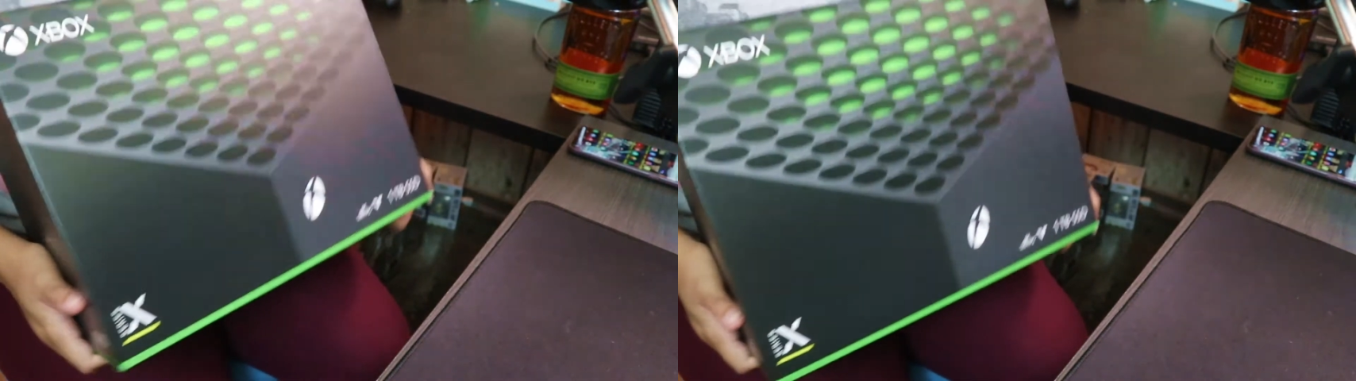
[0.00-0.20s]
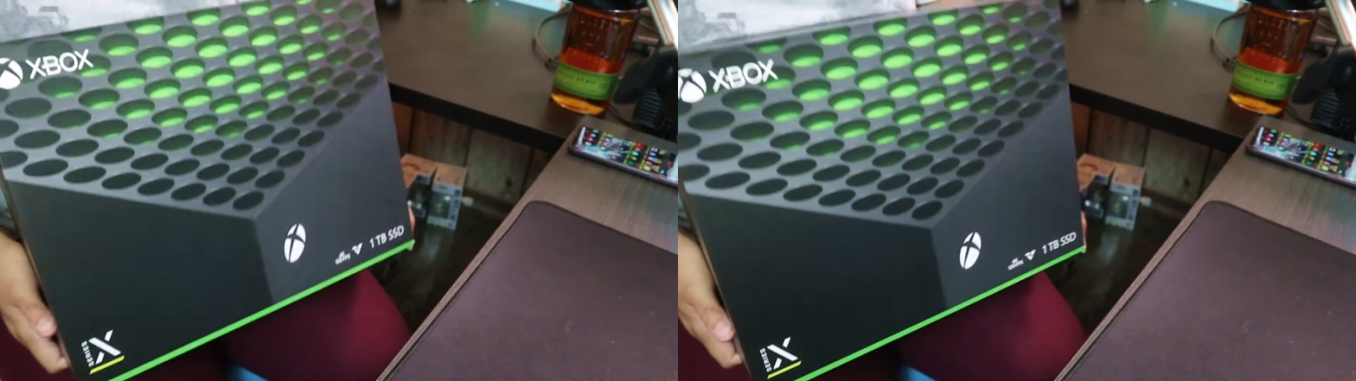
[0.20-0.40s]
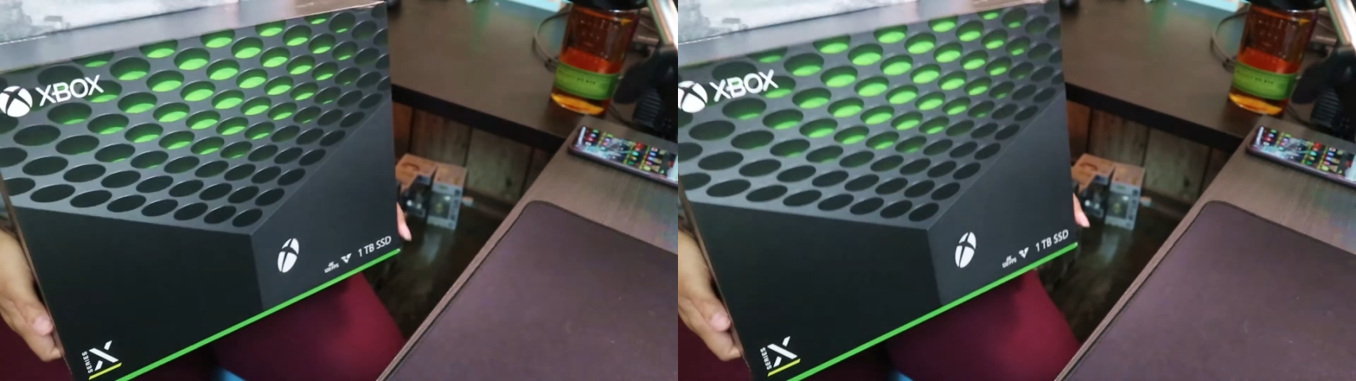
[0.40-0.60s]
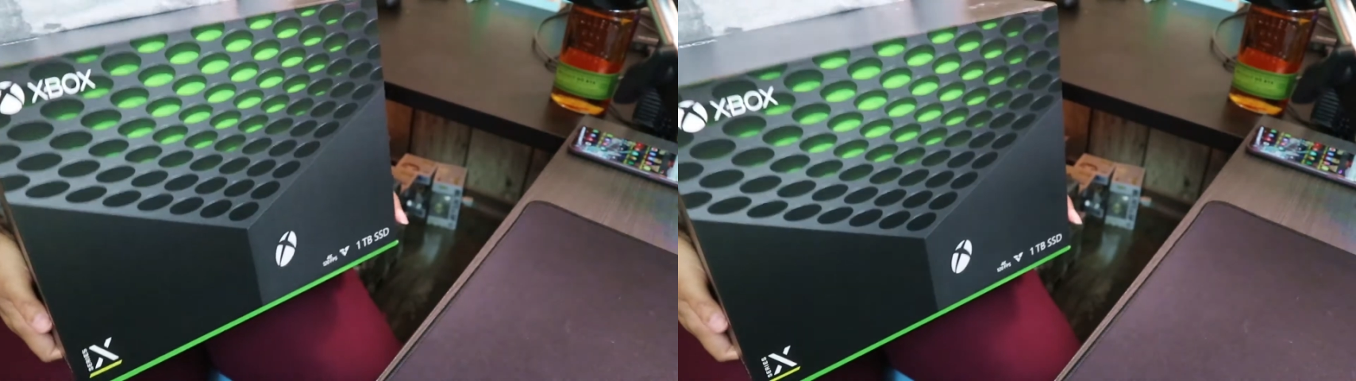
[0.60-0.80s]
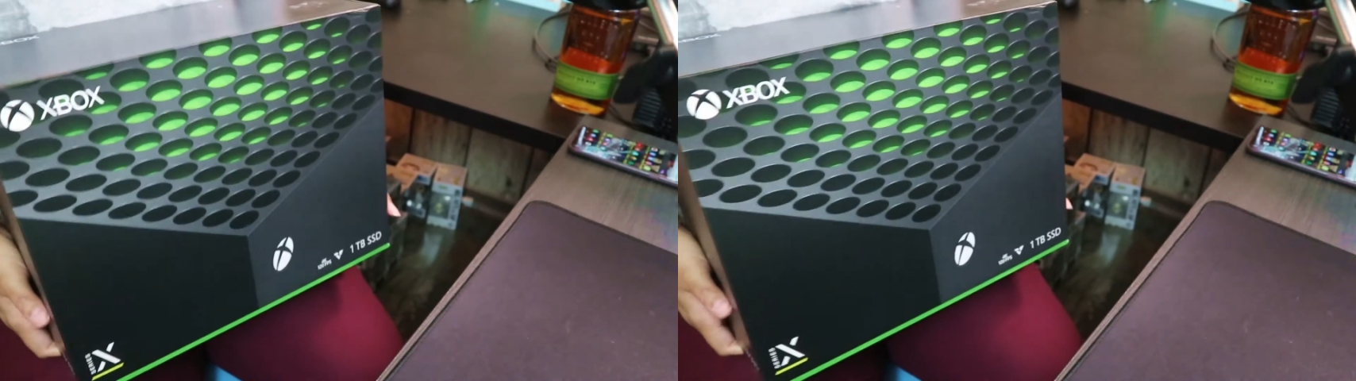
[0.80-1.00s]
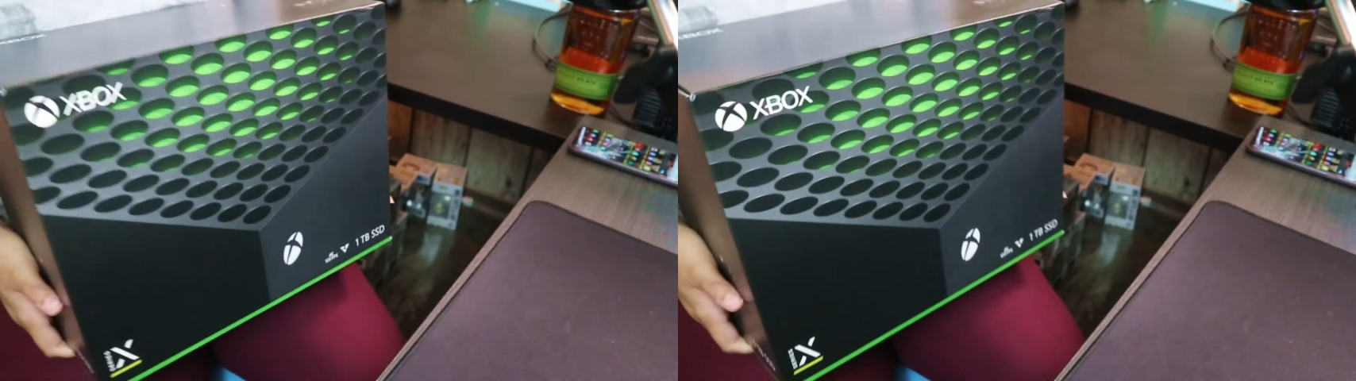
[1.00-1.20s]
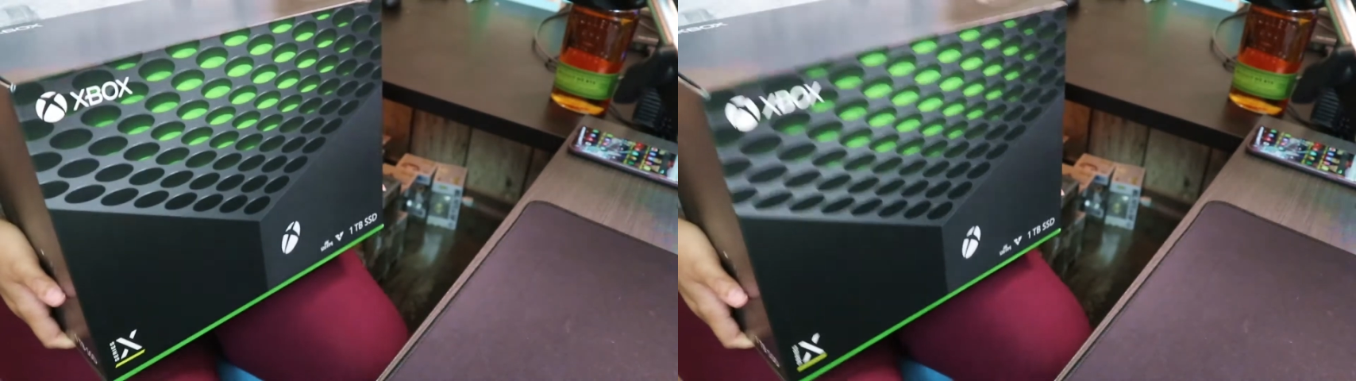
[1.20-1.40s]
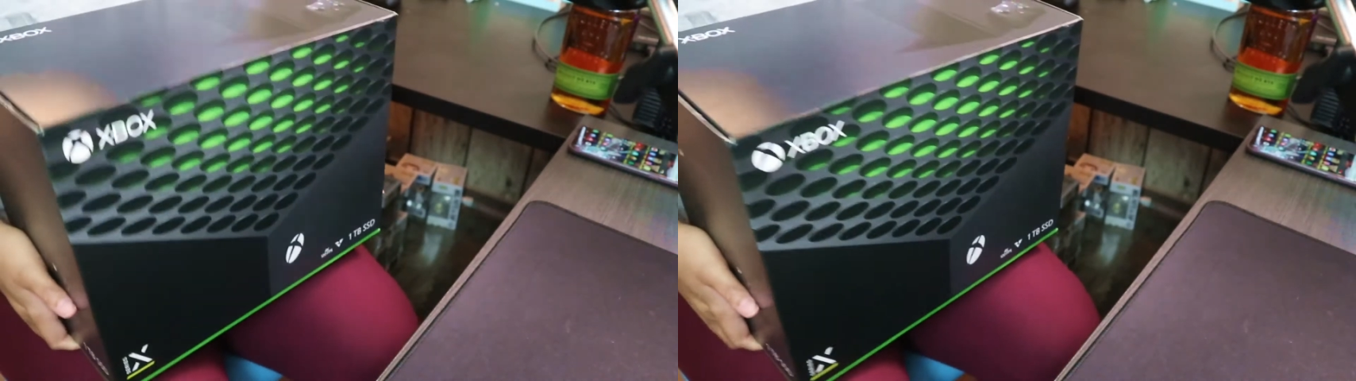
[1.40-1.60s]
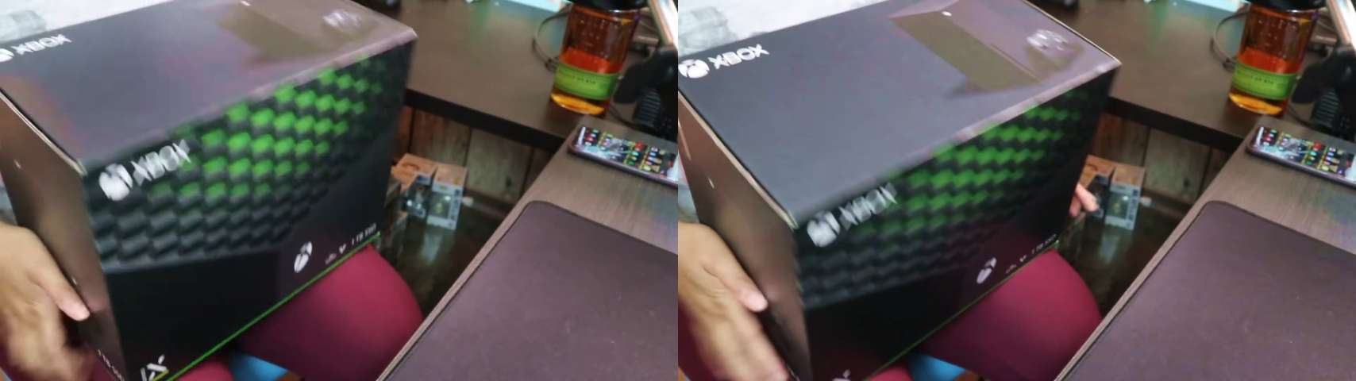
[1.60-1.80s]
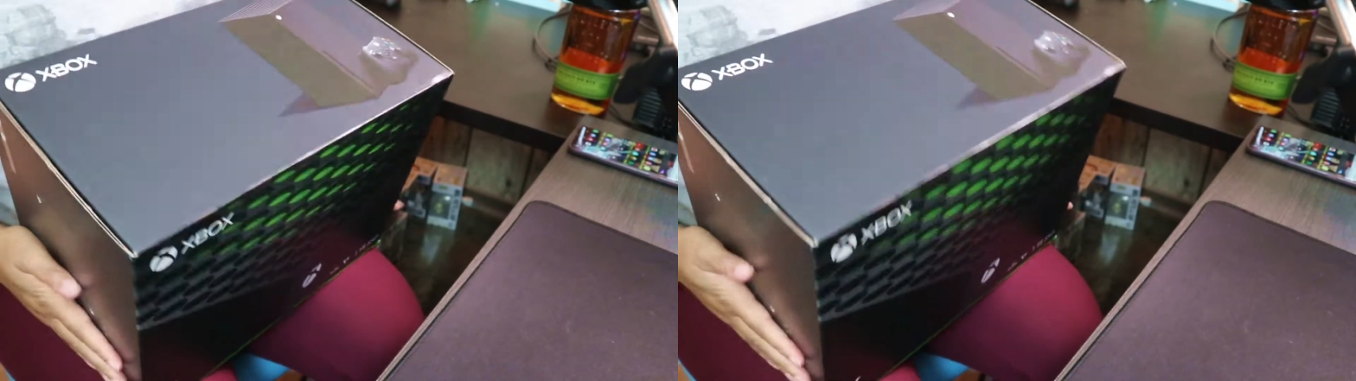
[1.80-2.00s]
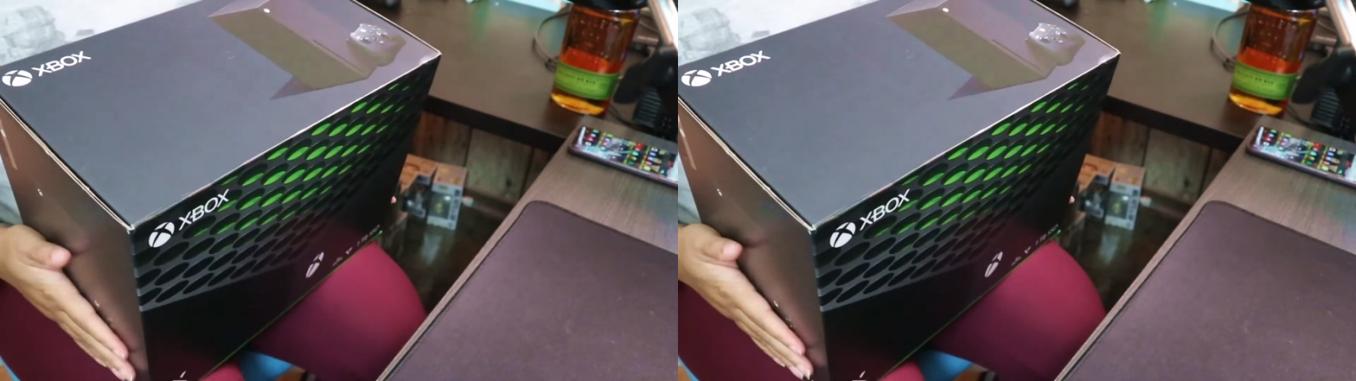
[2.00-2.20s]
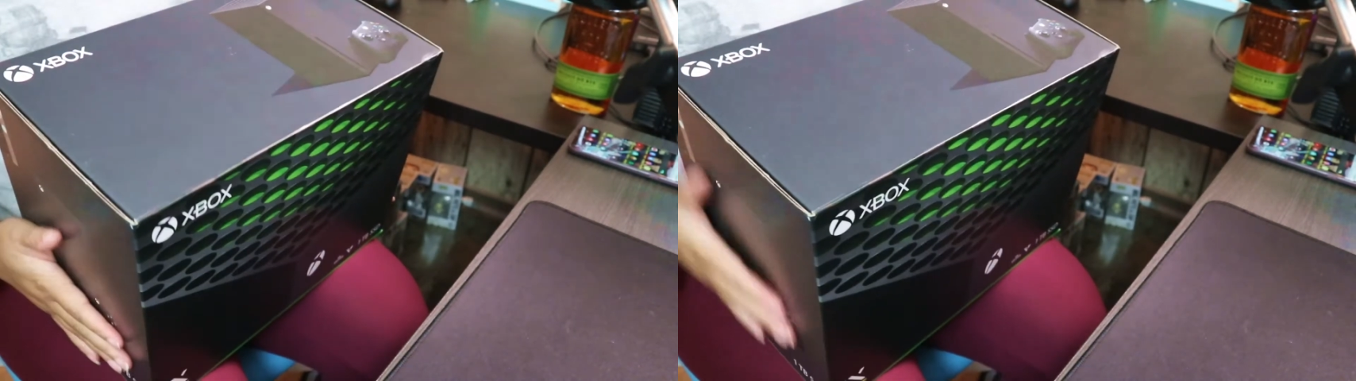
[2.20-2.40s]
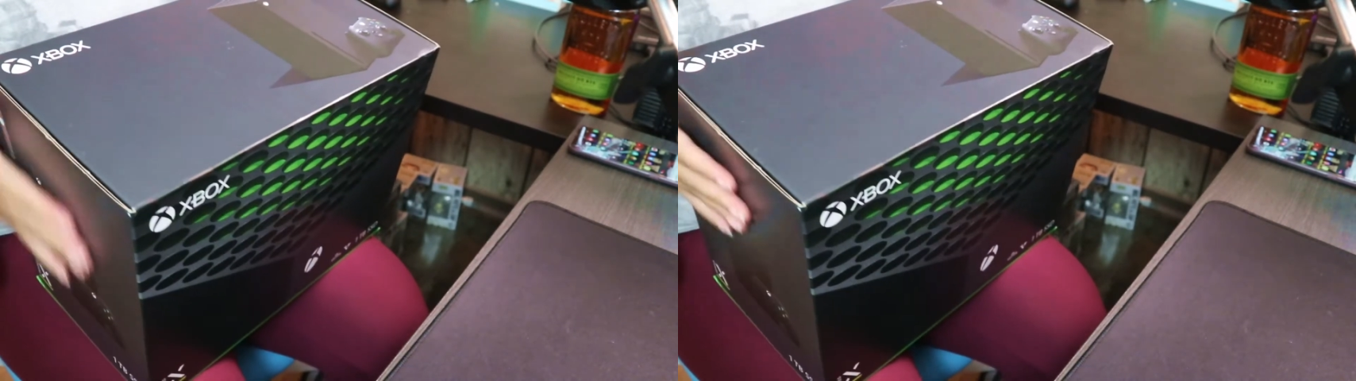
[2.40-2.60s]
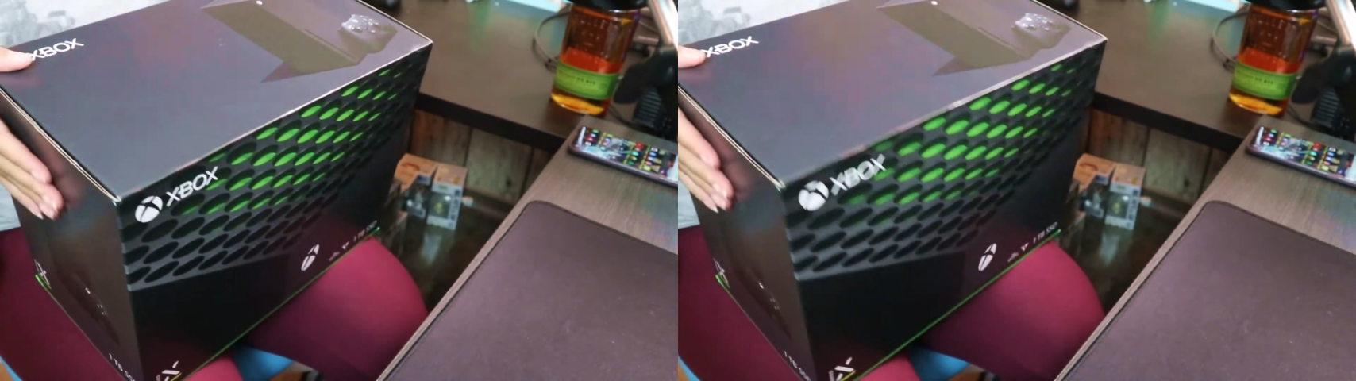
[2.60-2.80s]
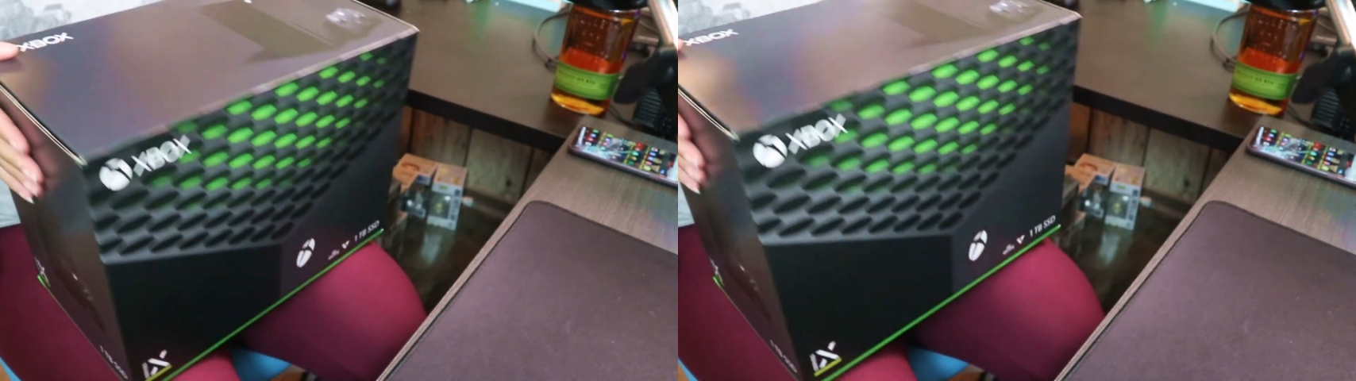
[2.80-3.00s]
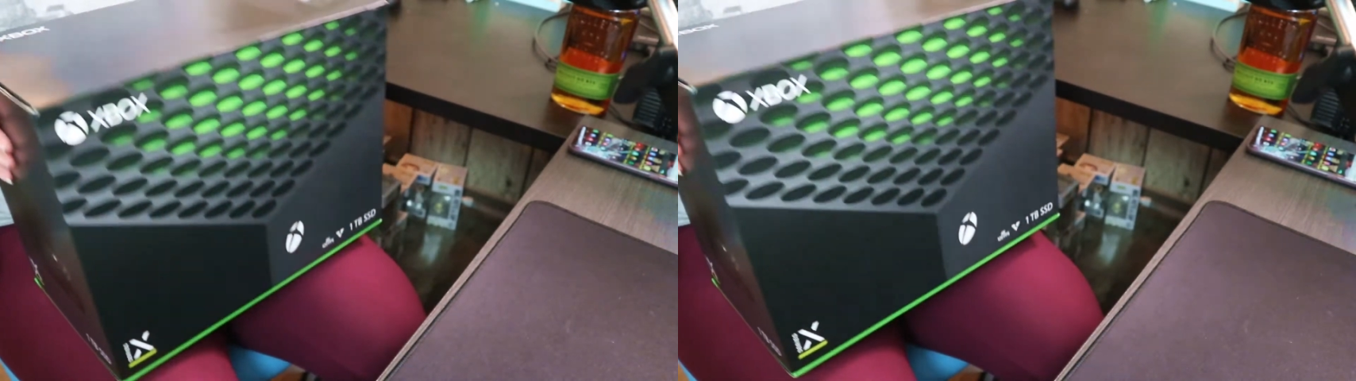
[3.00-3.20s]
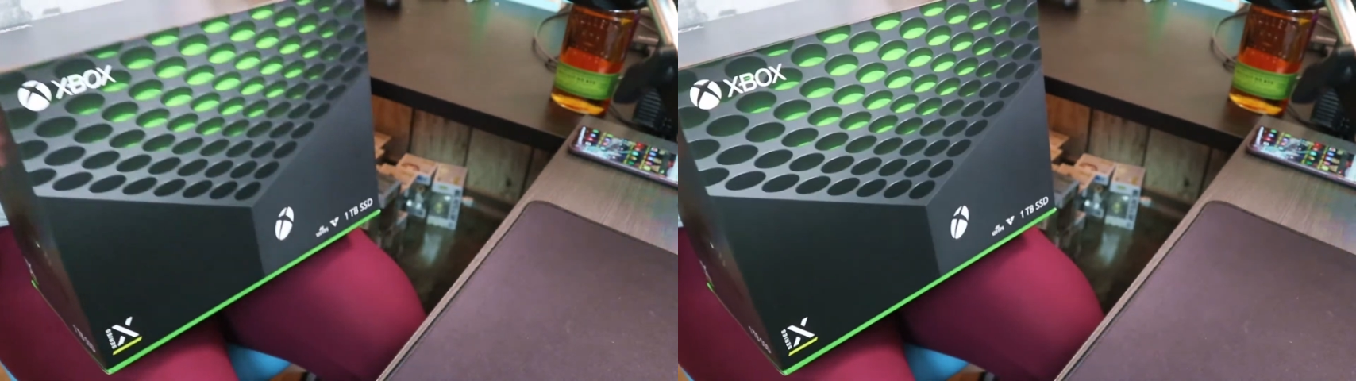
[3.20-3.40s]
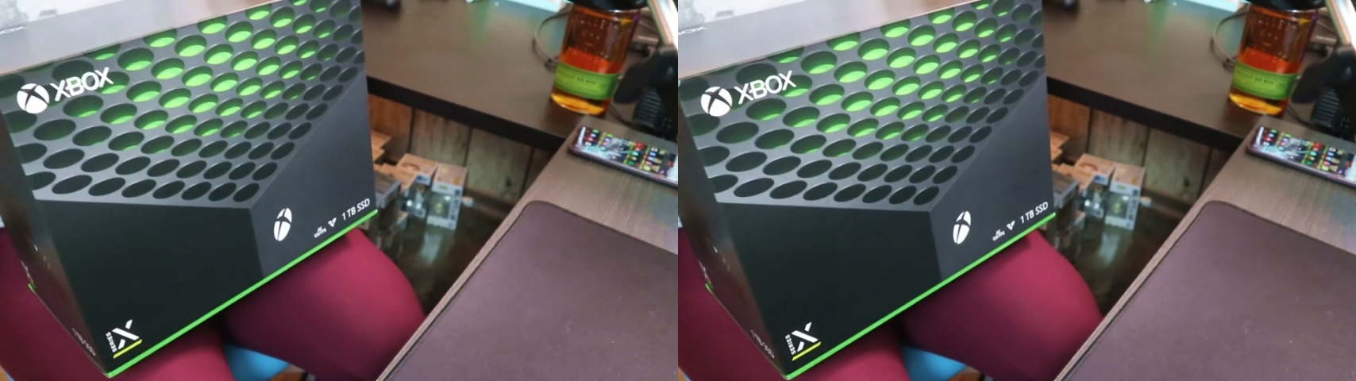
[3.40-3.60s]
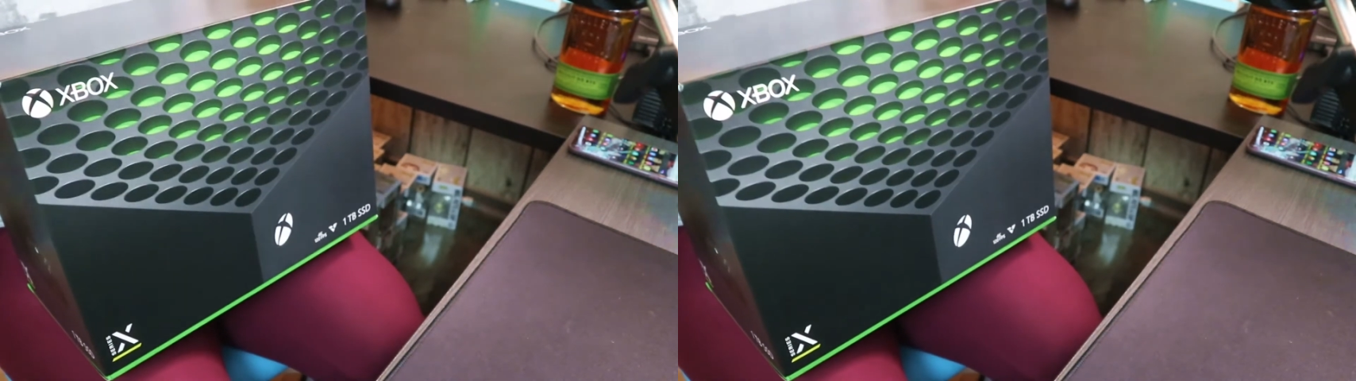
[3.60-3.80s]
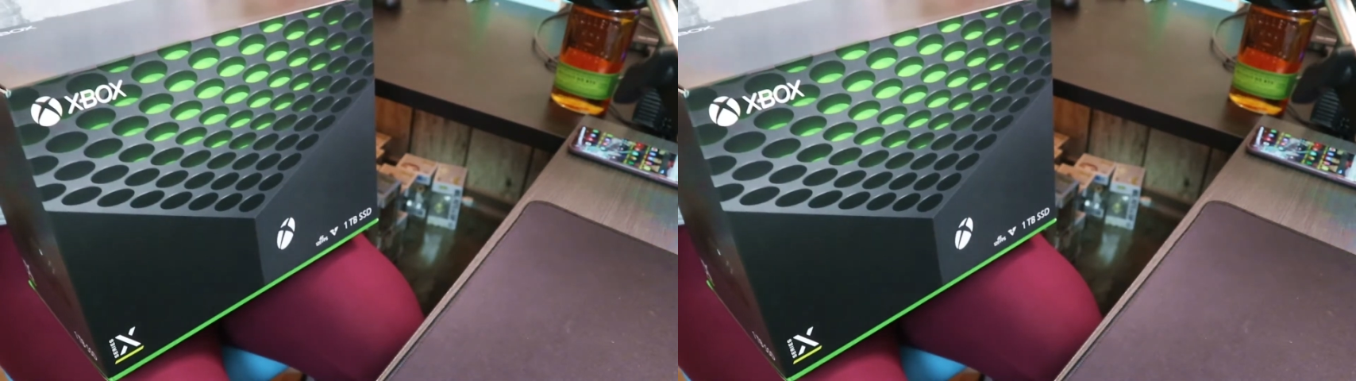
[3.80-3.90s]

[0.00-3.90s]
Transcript: Nobody's mouth can be seen.